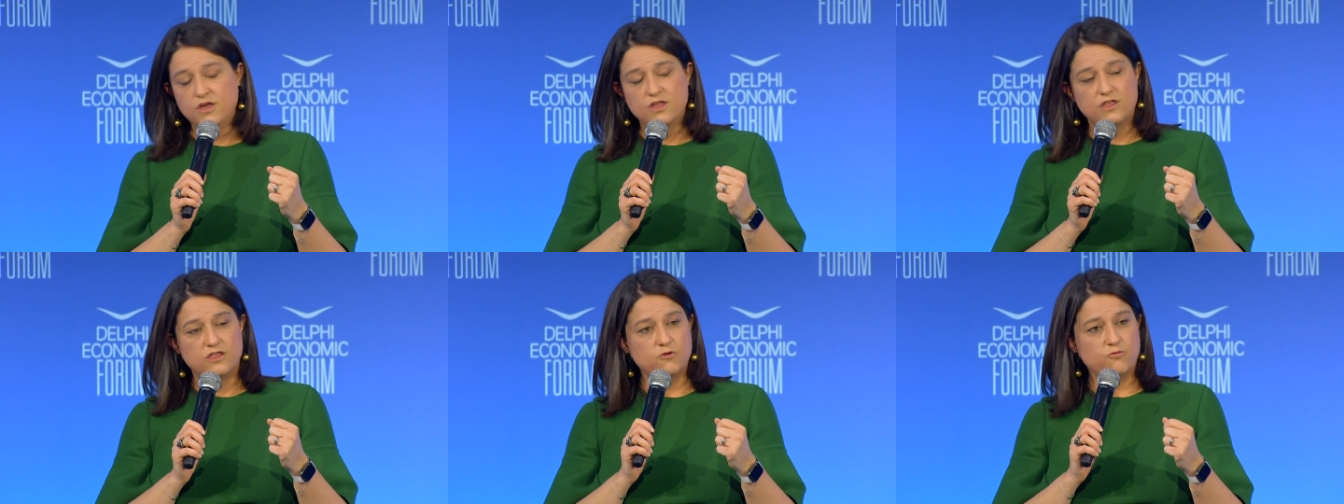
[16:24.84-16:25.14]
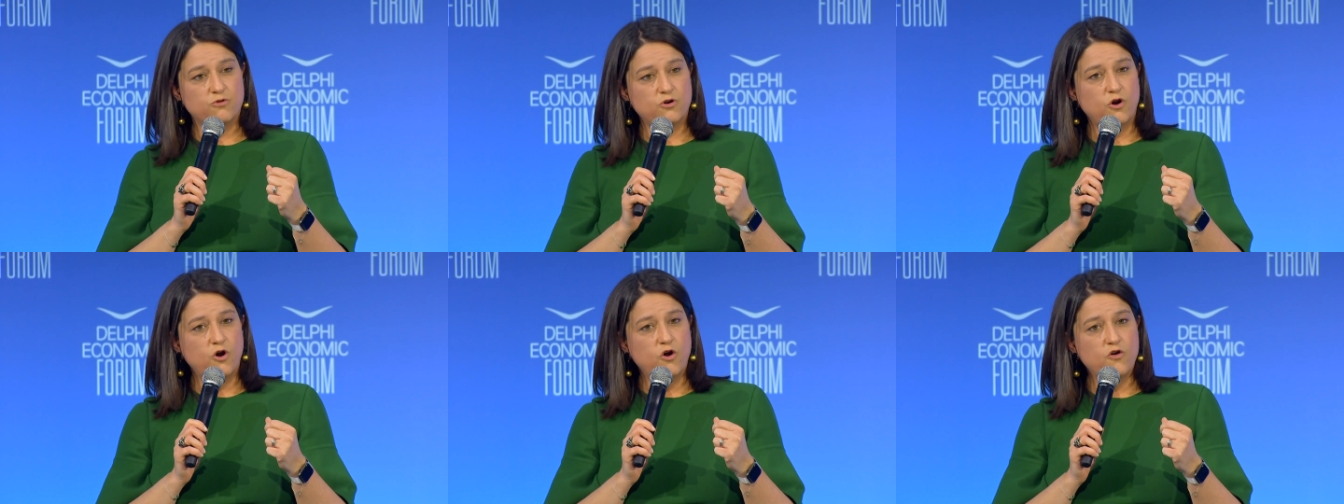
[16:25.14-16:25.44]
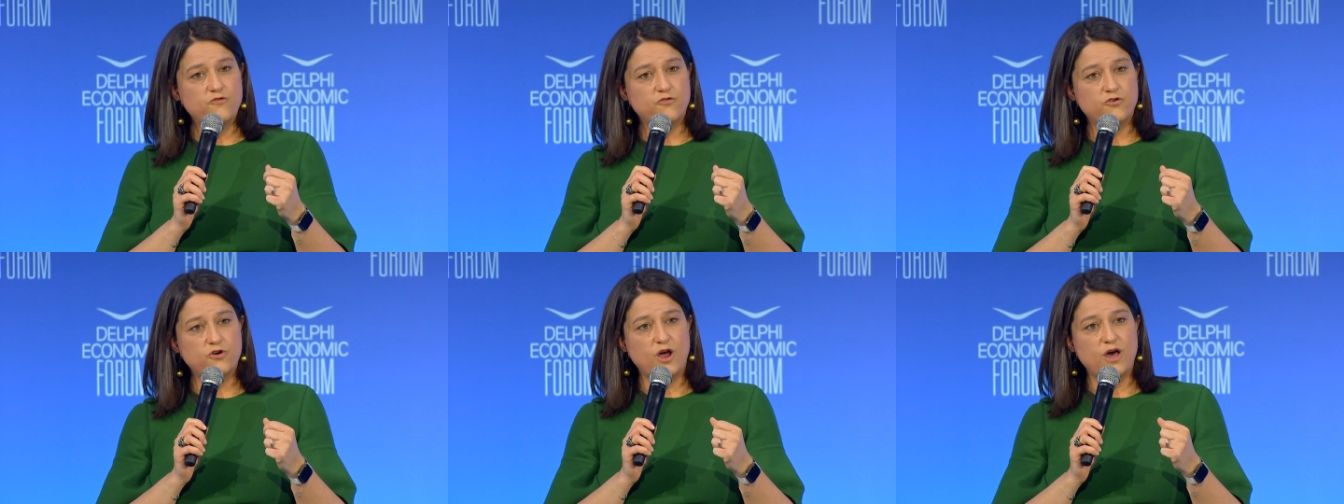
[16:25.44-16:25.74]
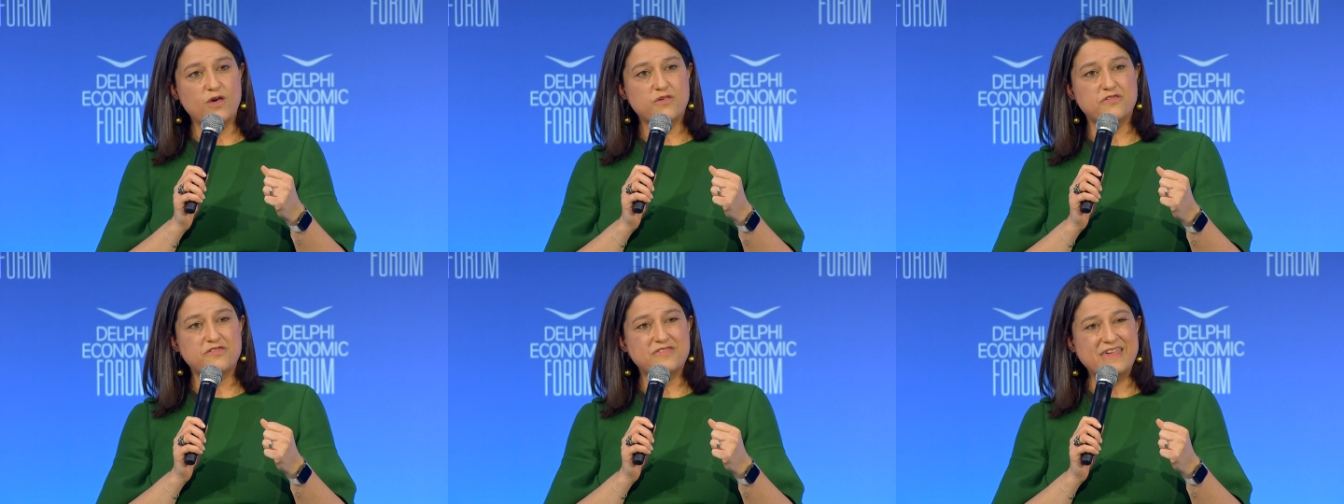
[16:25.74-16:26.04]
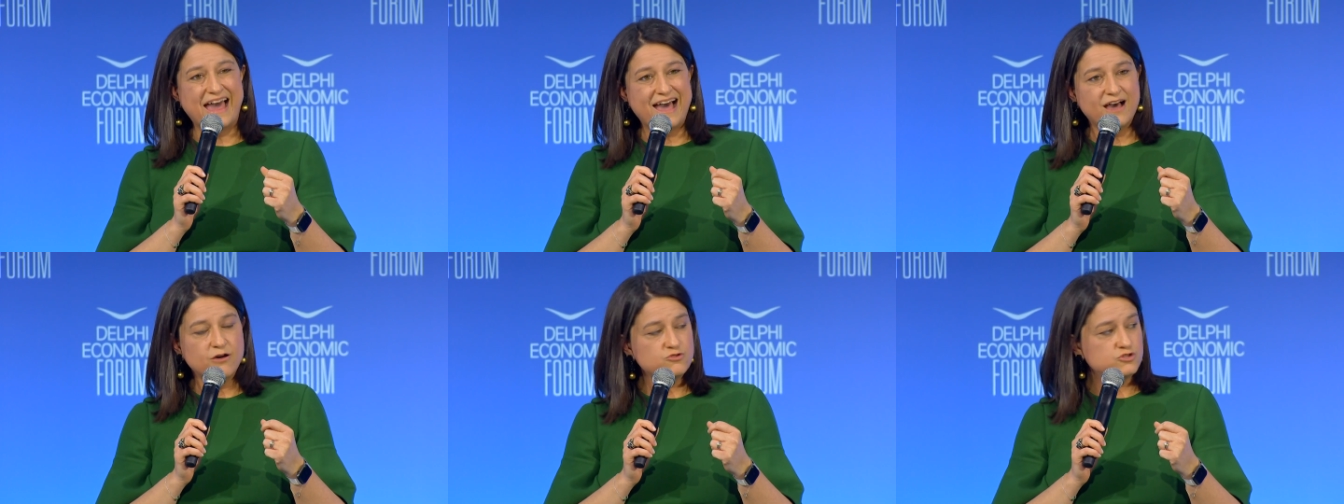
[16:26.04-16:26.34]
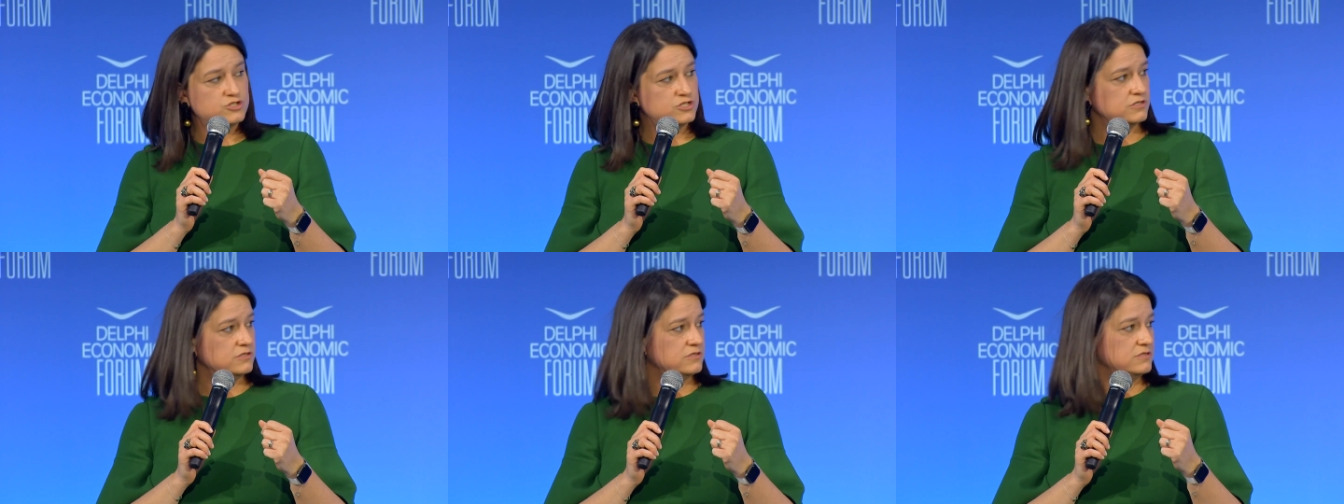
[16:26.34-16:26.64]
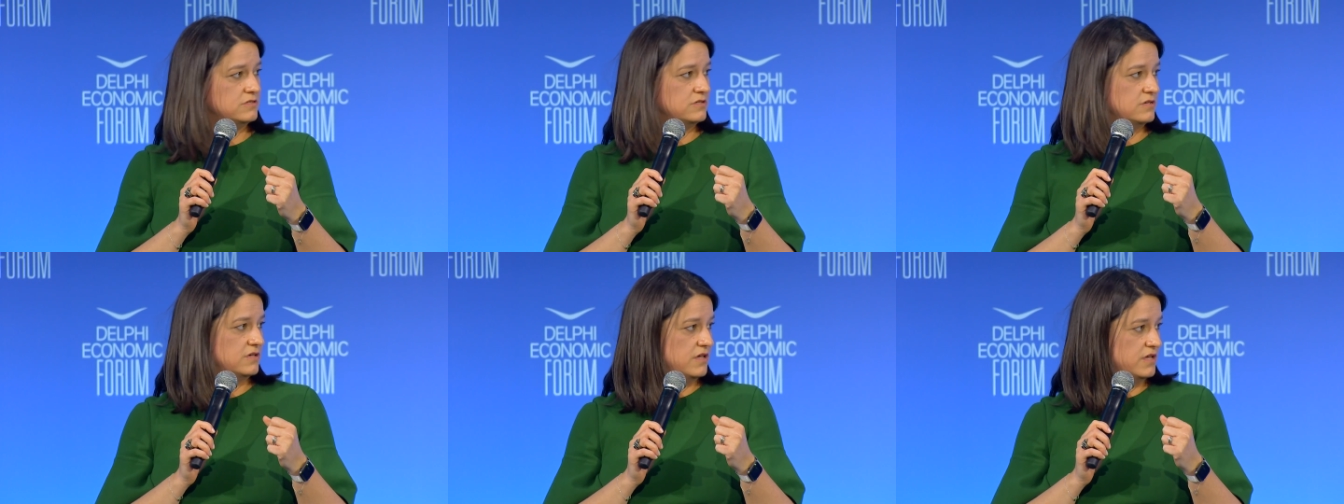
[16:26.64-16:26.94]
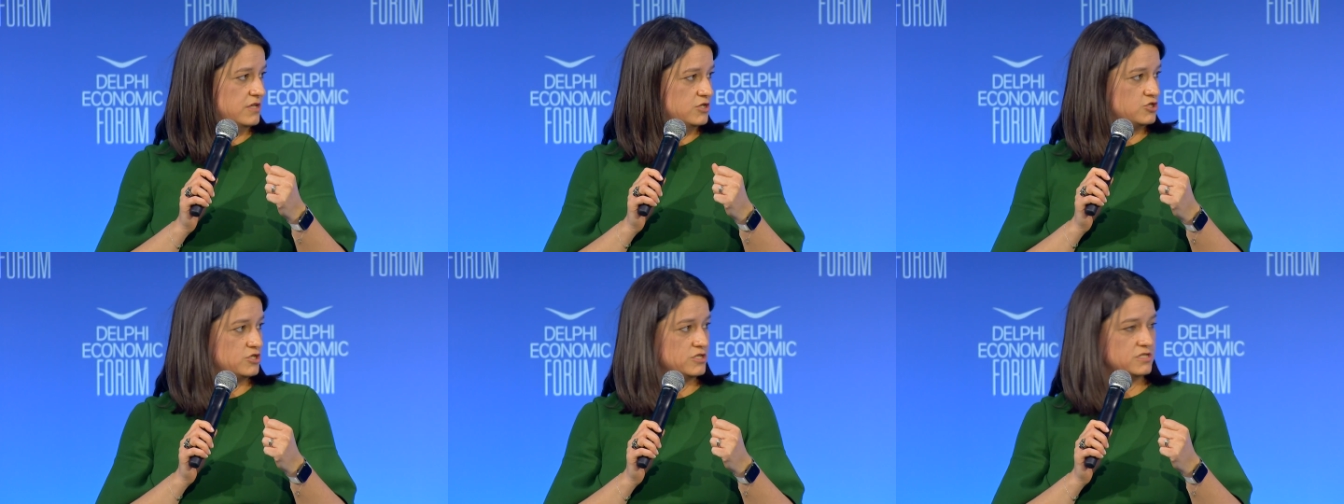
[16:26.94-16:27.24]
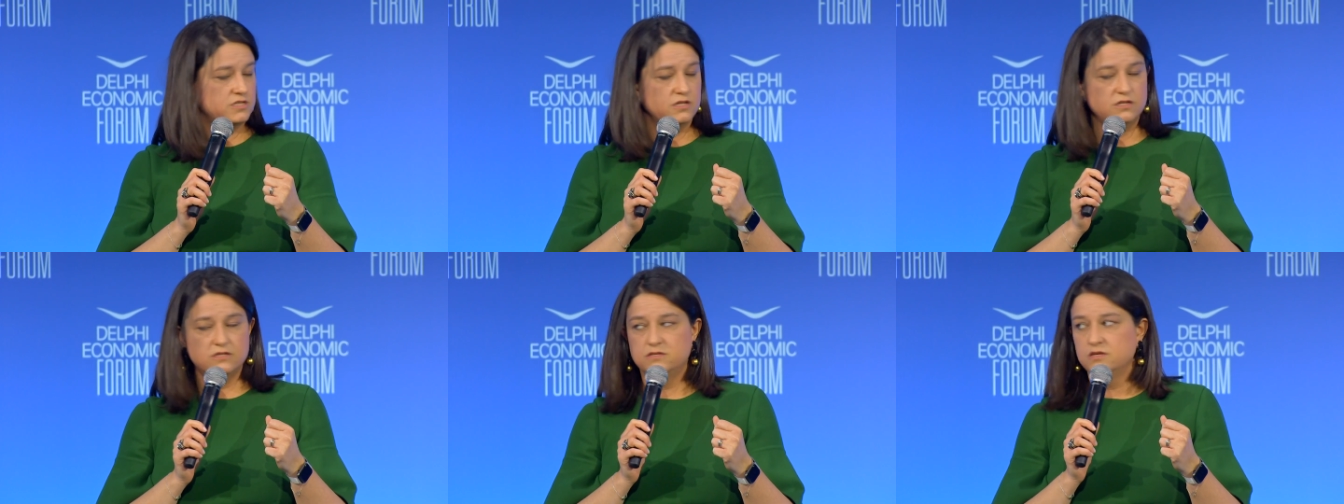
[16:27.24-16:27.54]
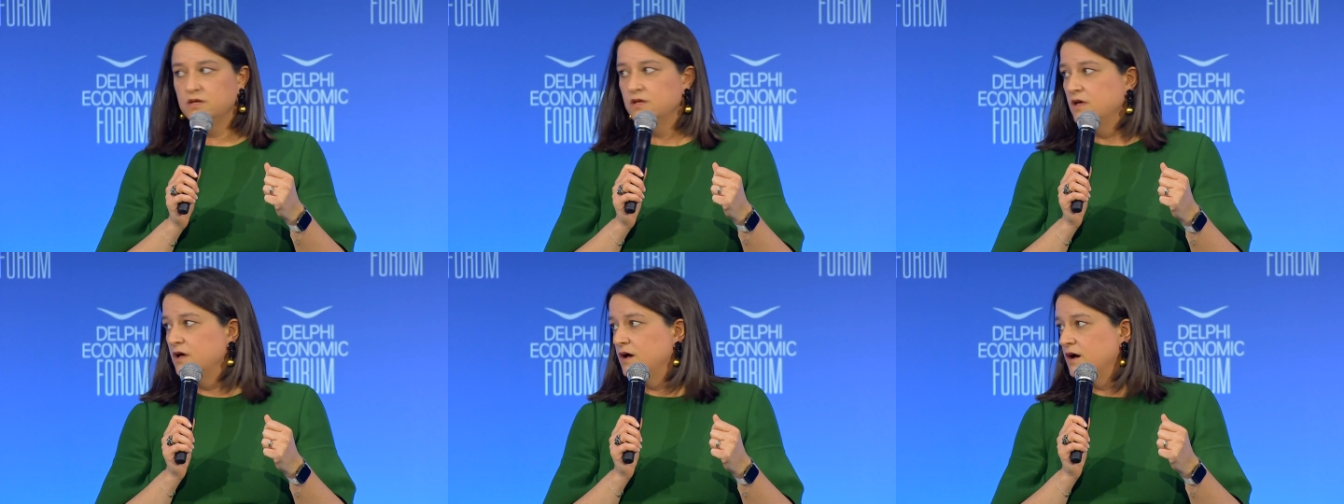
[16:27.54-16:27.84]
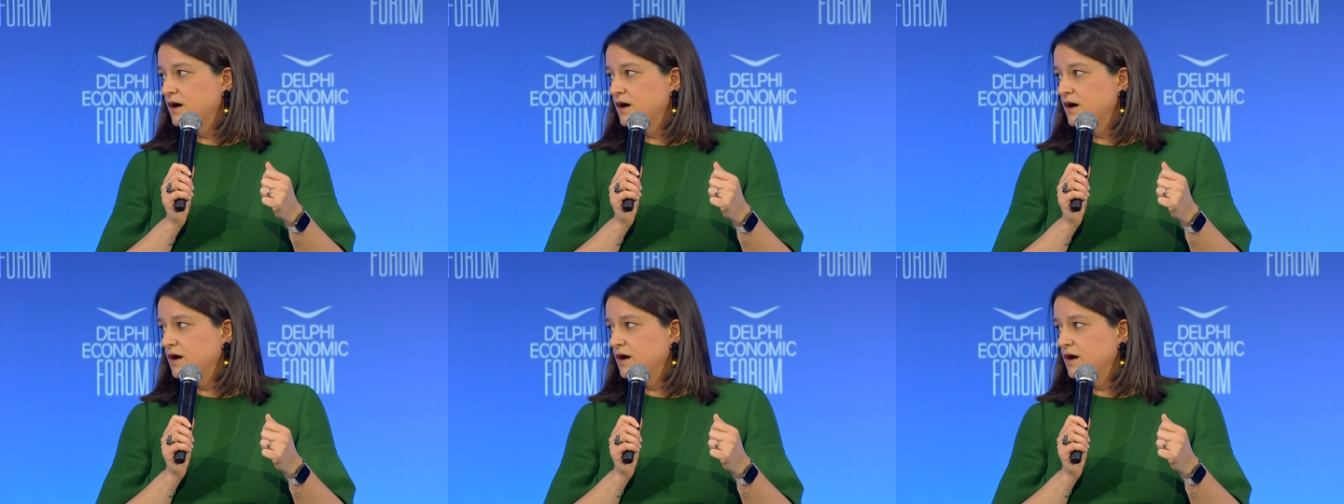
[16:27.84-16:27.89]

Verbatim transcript: There were over a thousand interested mm -hmm.